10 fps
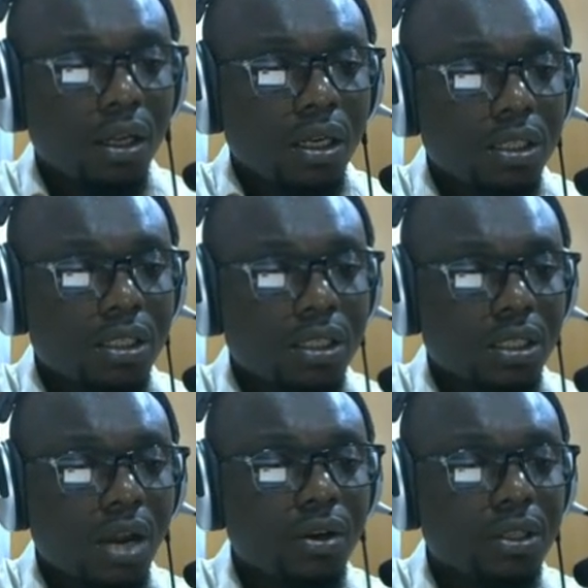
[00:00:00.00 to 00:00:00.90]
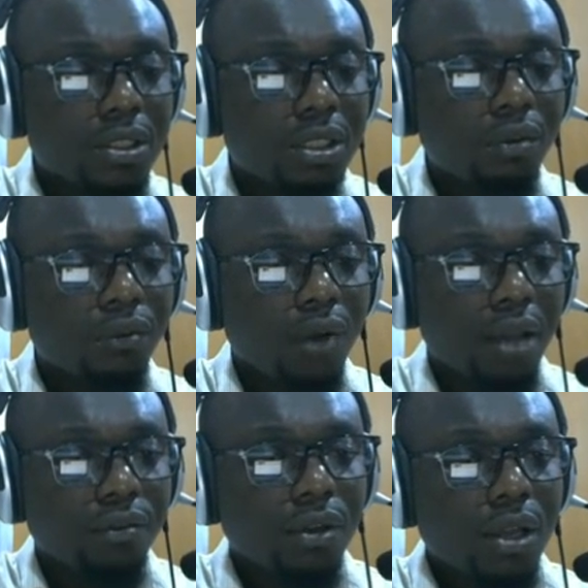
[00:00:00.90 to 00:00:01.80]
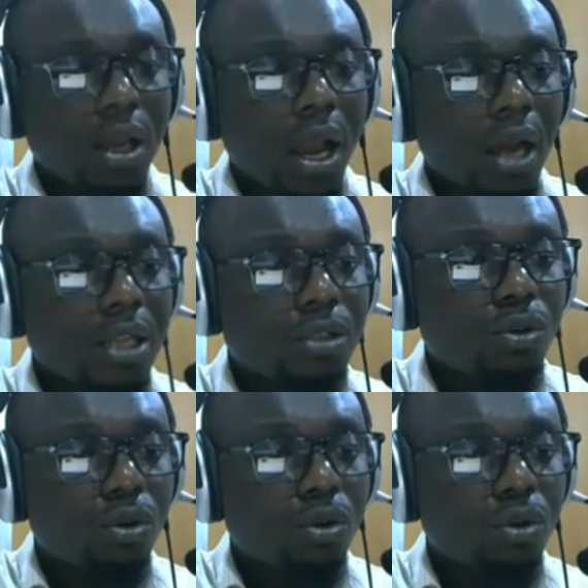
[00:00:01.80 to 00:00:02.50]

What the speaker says: This is the cell range C5, and let's go.